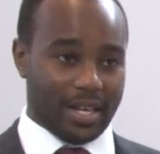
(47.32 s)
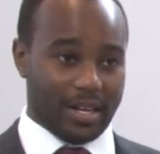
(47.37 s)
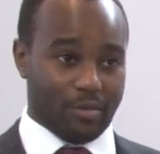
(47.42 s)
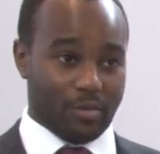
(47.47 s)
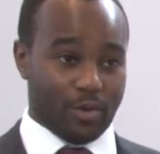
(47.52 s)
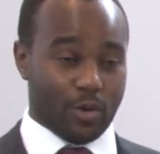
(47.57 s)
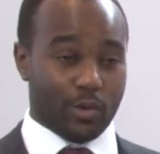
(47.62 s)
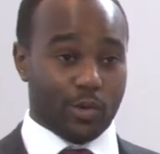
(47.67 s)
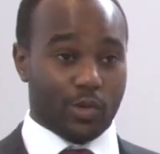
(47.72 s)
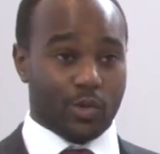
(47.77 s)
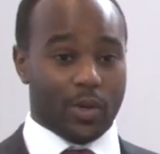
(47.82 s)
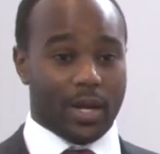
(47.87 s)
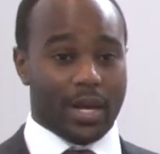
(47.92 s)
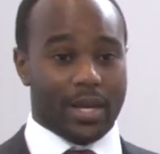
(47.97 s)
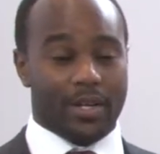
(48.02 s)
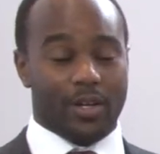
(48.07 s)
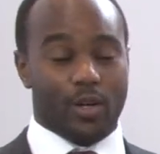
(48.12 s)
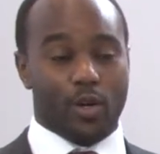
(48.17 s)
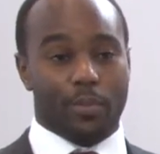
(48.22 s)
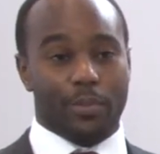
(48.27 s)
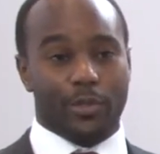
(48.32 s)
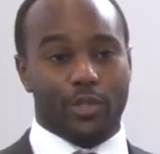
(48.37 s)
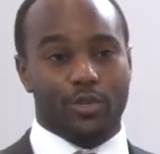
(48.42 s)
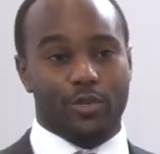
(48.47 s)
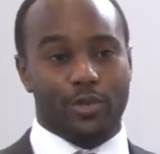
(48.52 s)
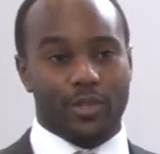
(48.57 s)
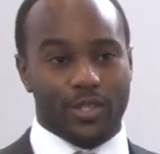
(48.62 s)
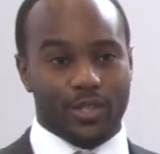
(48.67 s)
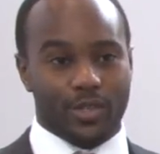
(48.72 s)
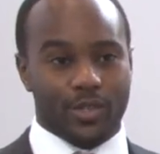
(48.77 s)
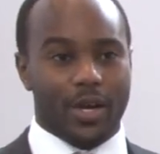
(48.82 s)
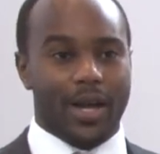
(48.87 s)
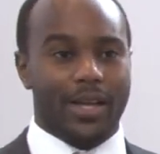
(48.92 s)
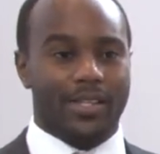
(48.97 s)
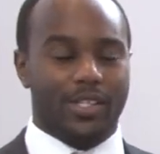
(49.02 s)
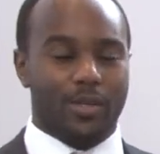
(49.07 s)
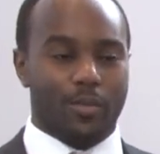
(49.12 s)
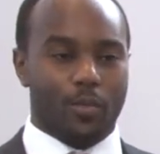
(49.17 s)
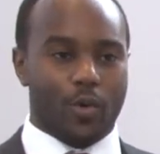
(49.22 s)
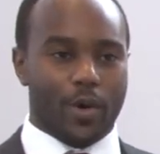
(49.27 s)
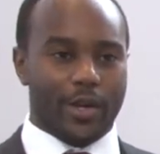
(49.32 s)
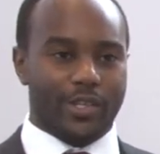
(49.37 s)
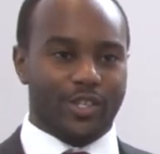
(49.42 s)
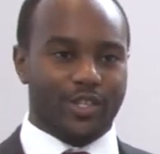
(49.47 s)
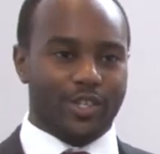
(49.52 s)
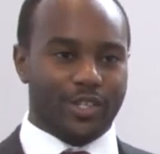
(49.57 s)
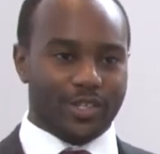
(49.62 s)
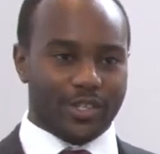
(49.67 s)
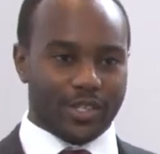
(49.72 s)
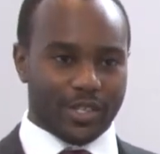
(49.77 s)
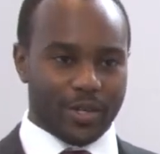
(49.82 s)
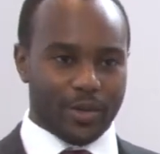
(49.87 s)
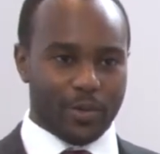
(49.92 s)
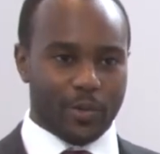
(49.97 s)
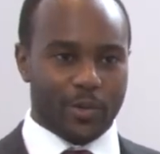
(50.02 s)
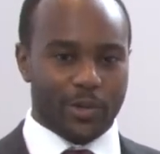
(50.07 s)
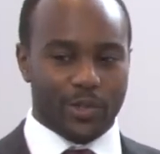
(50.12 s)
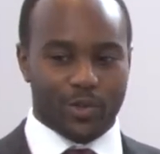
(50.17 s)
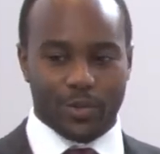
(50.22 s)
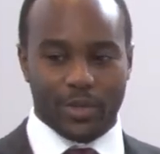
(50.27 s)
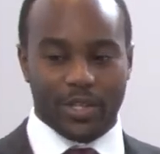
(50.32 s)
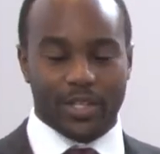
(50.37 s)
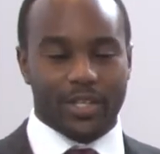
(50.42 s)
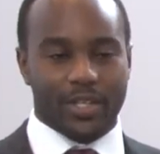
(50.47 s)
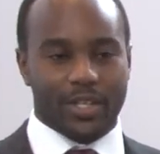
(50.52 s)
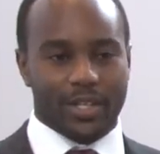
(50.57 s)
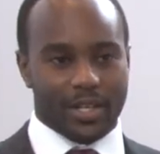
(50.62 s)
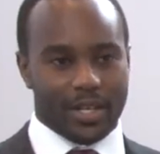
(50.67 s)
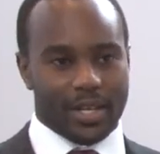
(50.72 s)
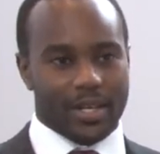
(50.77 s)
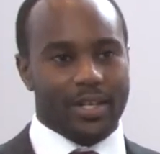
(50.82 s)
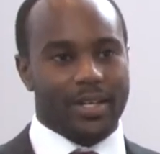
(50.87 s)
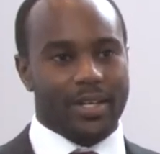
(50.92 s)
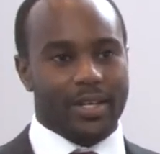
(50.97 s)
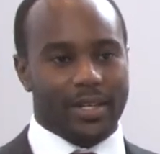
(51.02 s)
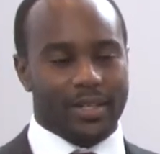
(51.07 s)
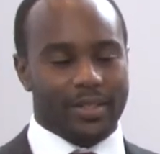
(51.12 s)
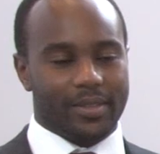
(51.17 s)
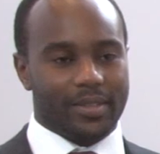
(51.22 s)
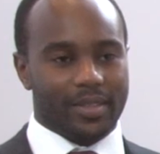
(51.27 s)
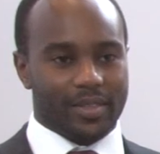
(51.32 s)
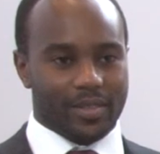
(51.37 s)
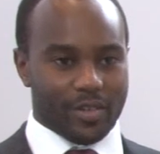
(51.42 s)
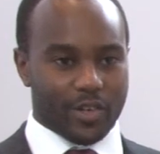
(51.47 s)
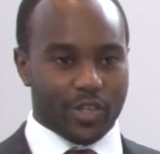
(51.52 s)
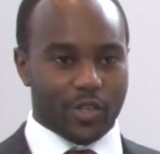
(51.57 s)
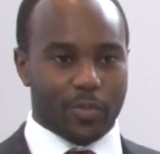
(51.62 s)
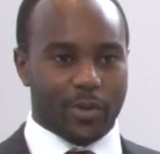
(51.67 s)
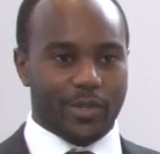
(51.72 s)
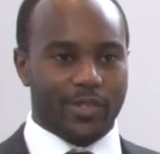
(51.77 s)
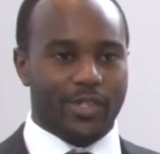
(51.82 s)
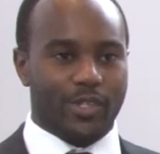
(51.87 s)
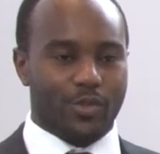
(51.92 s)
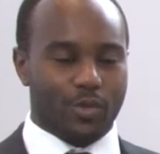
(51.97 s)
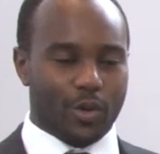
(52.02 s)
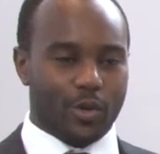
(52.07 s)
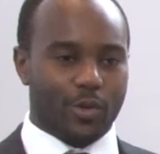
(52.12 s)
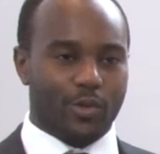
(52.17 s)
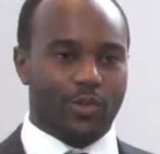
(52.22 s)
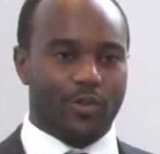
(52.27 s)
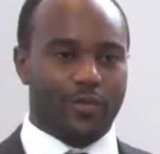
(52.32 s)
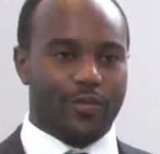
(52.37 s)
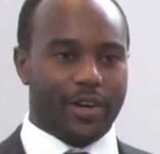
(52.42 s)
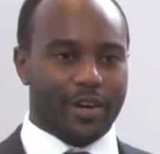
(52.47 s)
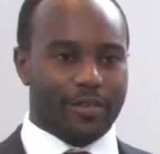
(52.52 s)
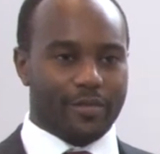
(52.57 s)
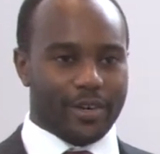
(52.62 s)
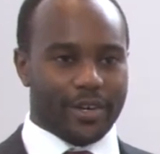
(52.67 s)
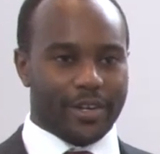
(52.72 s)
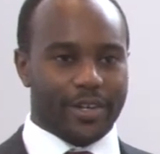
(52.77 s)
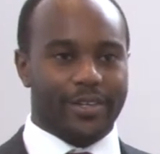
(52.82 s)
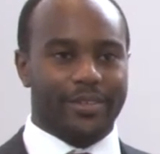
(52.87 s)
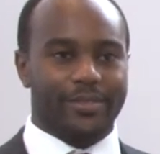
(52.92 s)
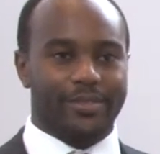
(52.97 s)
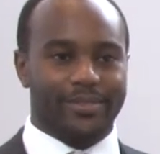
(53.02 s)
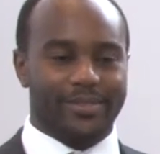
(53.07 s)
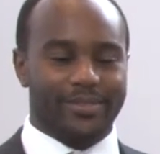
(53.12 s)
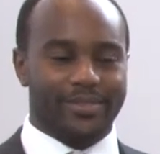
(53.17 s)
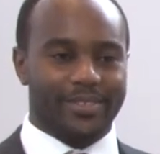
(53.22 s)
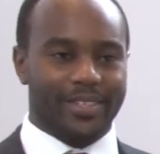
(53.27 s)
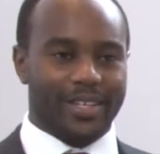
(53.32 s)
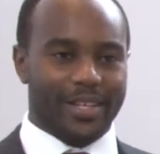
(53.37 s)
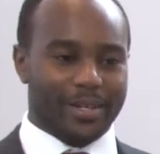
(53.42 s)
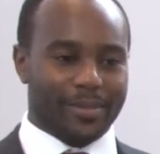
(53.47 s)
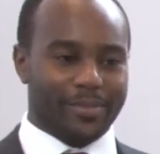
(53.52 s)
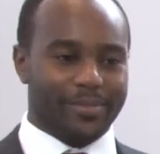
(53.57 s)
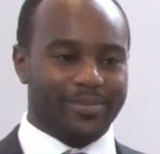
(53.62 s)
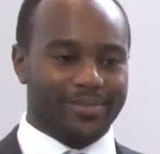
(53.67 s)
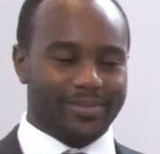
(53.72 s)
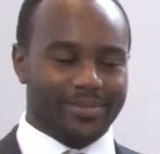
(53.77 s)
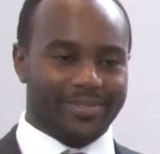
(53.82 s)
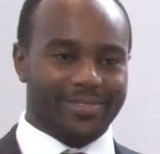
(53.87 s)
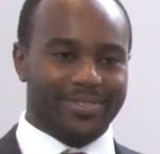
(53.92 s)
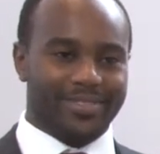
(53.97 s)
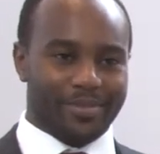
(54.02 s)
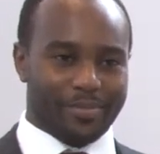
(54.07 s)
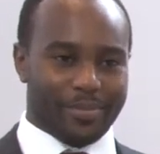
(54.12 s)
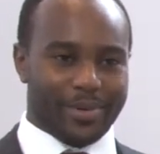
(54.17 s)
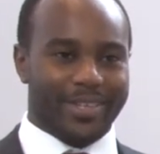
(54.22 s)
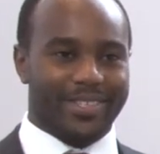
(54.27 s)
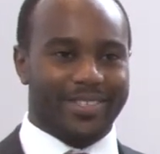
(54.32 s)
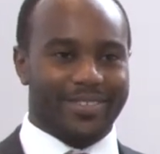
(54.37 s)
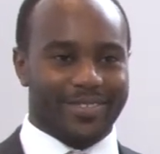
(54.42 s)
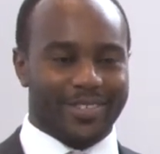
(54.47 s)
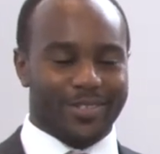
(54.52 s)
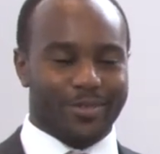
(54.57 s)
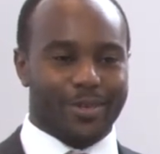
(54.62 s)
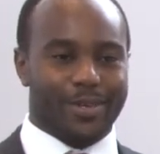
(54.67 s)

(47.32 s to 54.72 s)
And we also had an opportunity to ask some questions, which we did, and the responses were also very, very impressive as